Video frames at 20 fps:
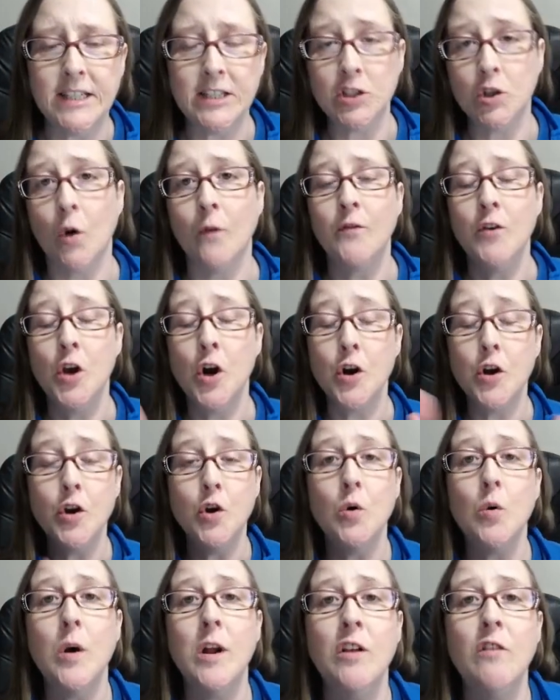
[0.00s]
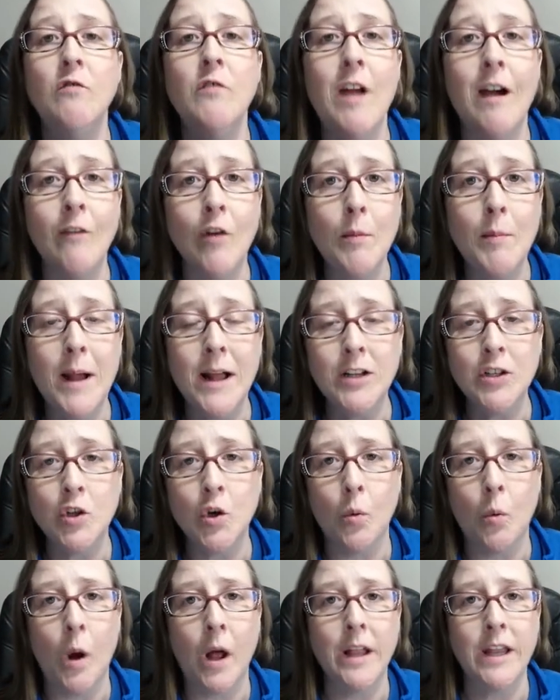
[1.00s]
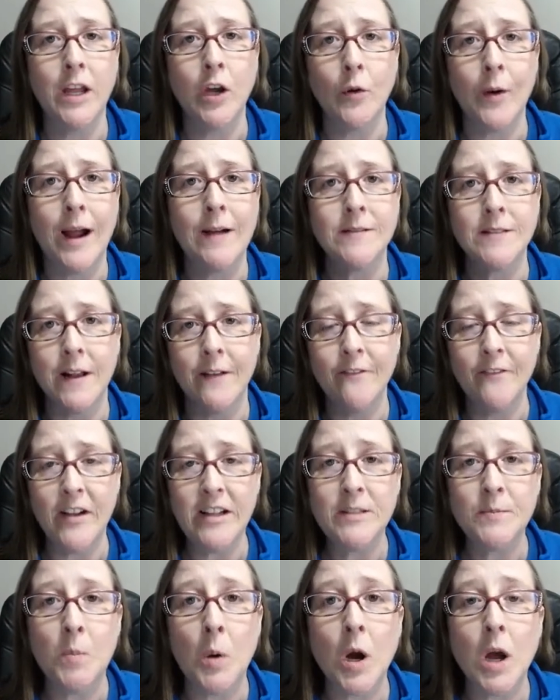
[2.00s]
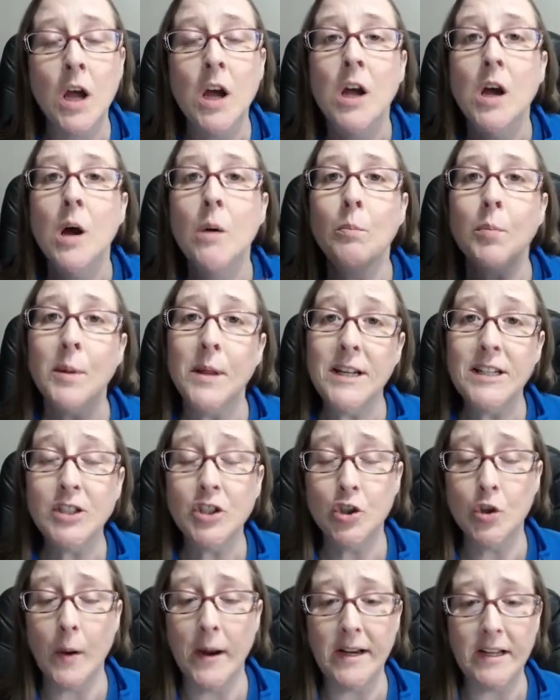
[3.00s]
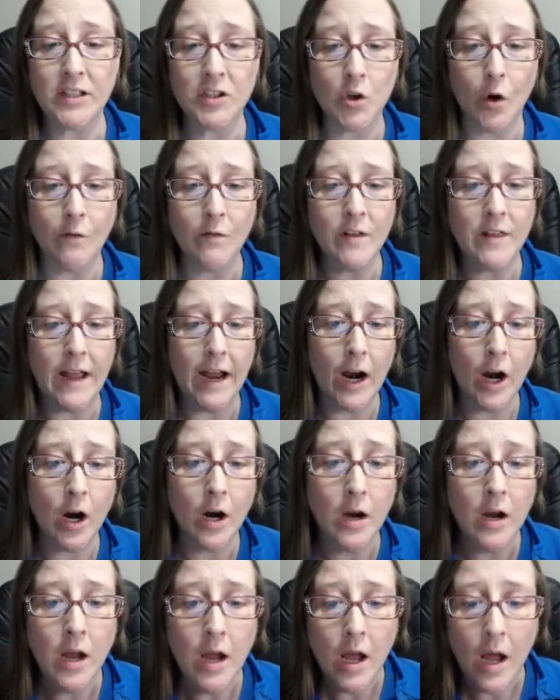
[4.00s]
So if you're new and you've never been to Quality Crafts on Facebook, please join us over there.